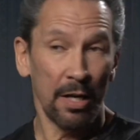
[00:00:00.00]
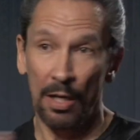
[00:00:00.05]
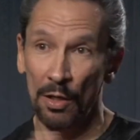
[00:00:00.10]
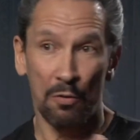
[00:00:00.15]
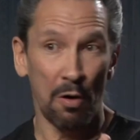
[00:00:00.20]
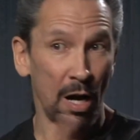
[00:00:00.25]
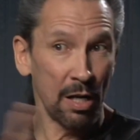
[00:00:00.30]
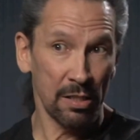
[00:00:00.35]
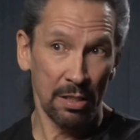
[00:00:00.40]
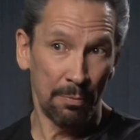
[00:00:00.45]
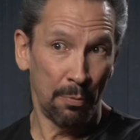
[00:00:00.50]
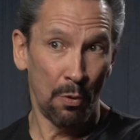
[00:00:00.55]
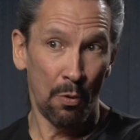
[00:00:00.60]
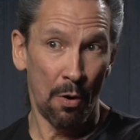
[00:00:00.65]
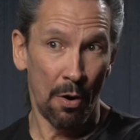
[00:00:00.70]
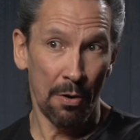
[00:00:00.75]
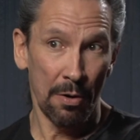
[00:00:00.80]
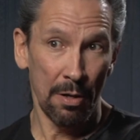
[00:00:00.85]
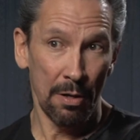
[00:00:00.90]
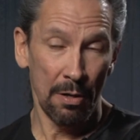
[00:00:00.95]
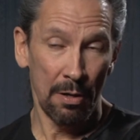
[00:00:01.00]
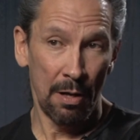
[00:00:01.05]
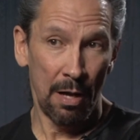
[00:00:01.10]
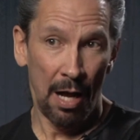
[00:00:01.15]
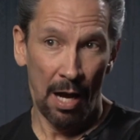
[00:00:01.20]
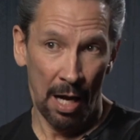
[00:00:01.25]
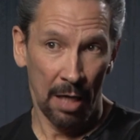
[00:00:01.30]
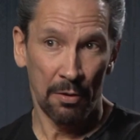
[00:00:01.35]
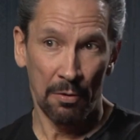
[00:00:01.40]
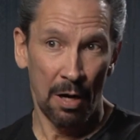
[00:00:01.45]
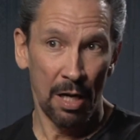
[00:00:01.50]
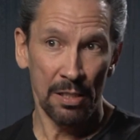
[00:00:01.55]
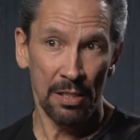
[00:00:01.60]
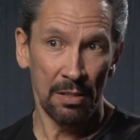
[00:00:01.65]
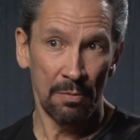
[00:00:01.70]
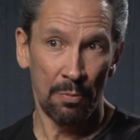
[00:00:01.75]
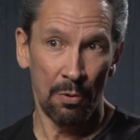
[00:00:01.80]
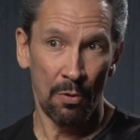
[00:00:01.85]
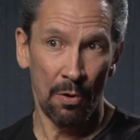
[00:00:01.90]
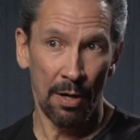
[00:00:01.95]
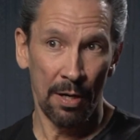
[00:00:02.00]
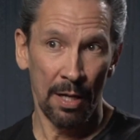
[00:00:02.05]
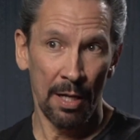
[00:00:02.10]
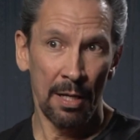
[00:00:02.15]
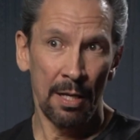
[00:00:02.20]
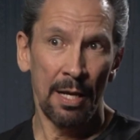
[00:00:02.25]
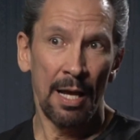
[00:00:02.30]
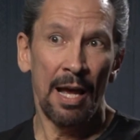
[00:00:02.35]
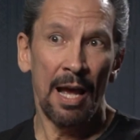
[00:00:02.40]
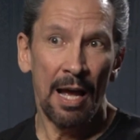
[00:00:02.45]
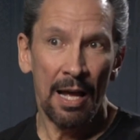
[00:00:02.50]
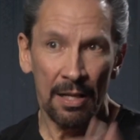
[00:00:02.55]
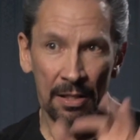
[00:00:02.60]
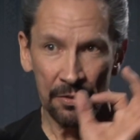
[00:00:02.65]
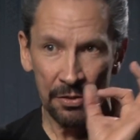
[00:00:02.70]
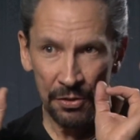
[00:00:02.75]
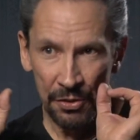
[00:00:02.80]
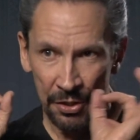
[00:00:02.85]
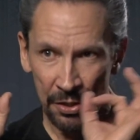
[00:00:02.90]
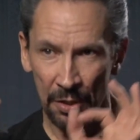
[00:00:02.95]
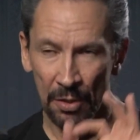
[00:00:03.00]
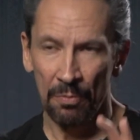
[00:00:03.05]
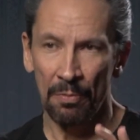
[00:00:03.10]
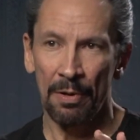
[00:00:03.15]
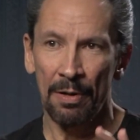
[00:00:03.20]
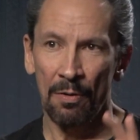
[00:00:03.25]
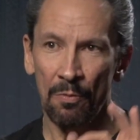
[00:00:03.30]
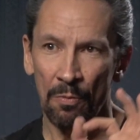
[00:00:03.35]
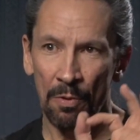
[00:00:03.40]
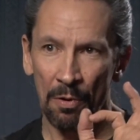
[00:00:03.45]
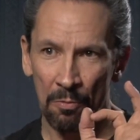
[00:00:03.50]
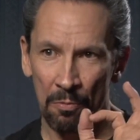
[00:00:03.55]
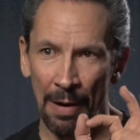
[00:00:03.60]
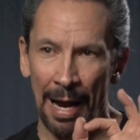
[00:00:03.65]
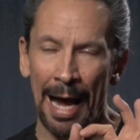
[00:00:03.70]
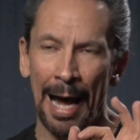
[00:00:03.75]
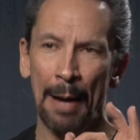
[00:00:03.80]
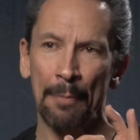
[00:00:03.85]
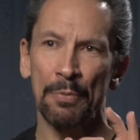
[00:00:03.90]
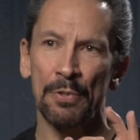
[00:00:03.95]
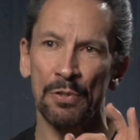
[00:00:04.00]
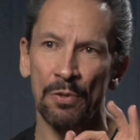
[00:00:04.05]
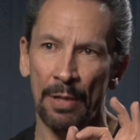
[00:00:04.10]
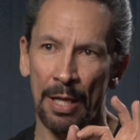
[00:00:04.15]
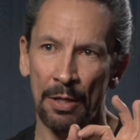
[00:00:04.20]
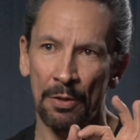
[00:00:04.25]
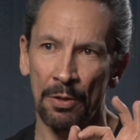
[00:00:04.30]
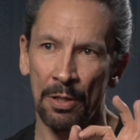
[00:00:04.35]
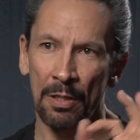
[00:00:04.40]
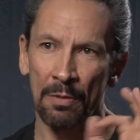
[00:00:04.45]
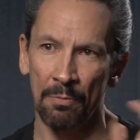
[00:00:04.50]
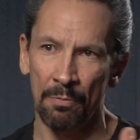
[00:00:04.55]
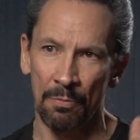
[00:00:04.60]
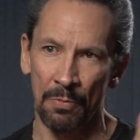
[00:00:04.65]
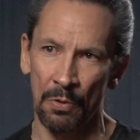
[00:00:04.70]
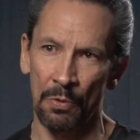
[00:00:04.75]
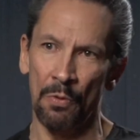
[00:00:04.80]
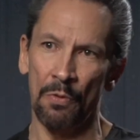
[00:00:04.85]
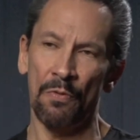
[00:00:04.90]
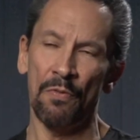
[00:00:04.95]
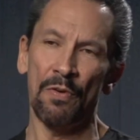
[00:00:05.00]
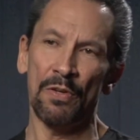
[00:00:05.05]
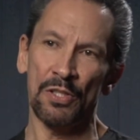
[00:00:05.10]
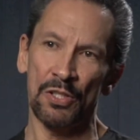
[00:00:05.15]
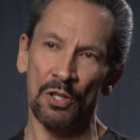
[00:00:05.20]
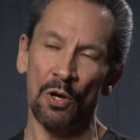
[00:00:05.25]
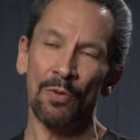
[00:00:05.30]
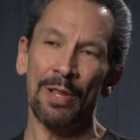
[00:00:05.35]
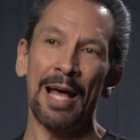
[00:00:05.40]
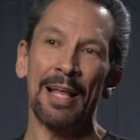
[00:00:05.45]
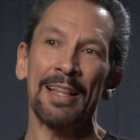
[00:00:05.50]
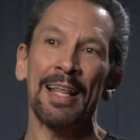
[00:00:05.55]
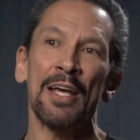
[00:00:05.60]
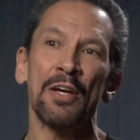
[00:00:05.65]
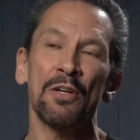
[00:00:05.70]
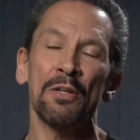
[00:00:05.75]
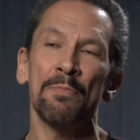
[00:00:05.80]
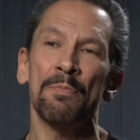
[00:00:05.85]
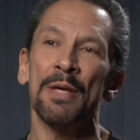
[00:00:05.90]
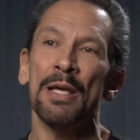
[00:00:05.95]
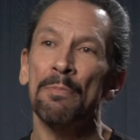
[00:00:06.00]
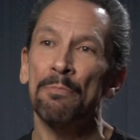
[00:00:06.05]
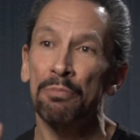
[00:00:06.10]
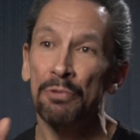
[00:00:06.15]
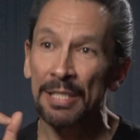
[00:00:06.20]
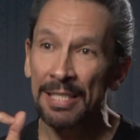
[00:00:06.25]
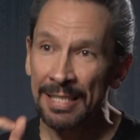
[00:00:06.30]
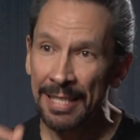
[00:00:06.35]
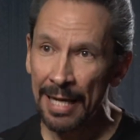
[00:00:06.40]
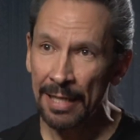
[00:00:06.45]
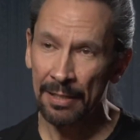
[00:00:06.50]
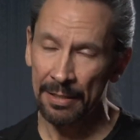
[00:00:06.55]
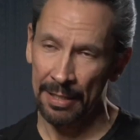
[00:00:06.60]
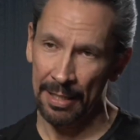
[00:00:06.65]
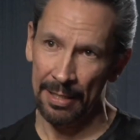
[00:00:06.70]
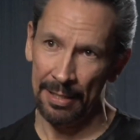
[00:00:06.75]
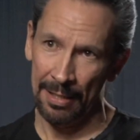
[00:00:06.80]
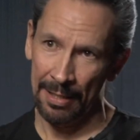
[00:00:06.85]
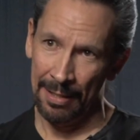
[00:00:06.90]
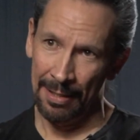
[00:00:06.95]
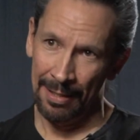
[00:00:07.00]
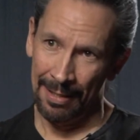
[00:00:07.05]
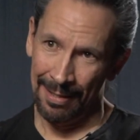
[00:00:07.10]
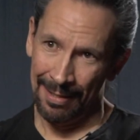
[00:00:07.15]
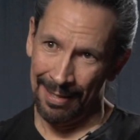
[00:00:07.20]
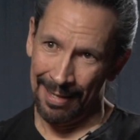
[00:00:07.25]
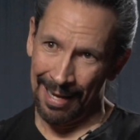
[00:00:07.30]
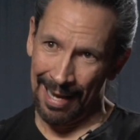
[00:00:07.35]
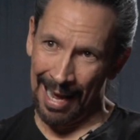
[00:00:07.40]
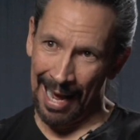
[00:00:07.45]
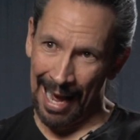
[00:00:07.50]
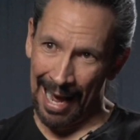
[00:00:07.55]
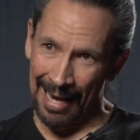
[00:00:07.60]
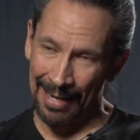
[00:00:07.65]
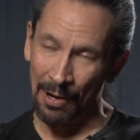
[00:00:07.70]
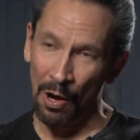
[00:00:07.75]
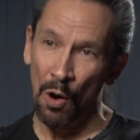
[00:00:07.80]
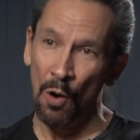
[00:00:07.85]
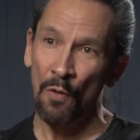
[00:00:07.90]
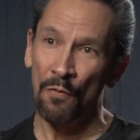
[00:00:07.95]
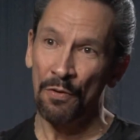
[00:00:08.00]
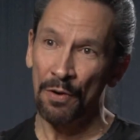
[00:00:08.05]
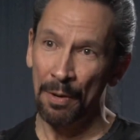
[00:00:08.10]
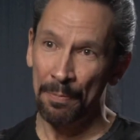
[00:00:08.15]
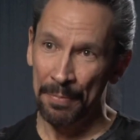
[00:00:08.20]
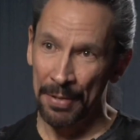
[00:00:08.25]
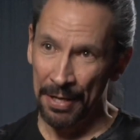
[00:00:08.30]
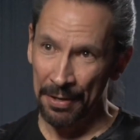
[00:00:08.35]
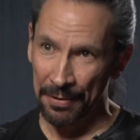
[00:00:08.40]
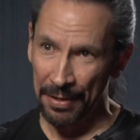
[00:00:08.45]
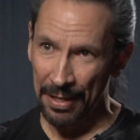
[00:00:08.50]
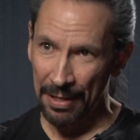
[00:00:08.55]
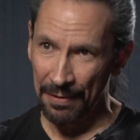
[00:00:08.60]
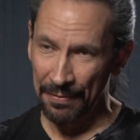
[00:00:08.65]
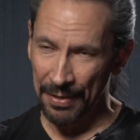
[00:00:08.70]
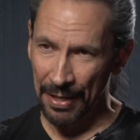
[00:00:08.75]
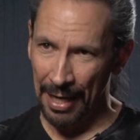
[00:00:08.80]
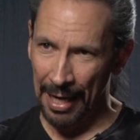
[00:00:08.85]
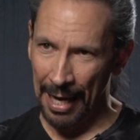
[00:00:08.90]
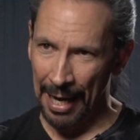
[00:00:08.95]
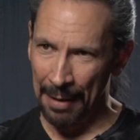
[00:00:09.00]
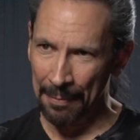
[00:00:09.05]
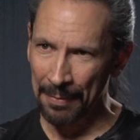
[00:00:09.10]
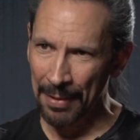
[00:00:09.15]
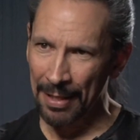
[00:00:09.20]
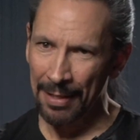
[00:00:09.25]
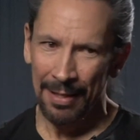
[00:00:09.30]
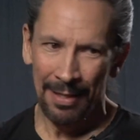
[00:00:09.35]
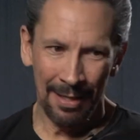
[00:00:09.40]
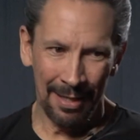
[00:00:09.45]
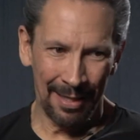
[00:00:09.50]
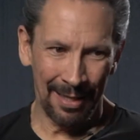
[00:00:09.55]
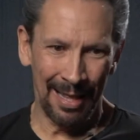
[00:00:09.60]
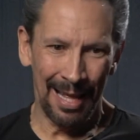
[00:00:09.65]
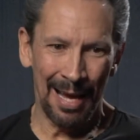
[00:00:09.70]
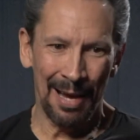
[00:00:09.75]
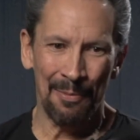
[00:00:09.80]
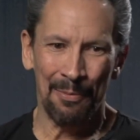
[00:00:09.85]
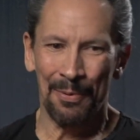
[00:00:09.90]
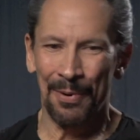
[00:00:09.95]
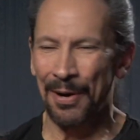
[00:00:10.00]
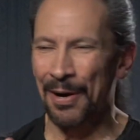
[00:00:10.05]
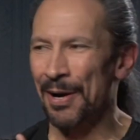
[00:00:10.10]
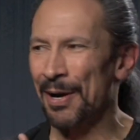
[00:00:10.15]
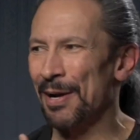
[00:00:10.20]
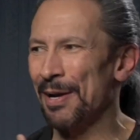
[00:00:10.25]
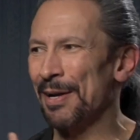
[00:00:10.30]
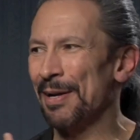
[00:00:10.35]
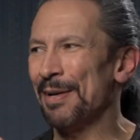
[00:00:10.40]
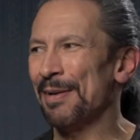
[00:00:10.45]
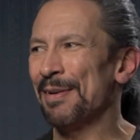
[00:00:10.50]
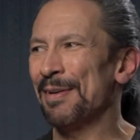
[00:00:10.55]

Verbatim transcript: We're talking across the board. Across the board. Across the board. Children were wrapped so they couldn't move, so that they could be protected. And over a period of time, they were,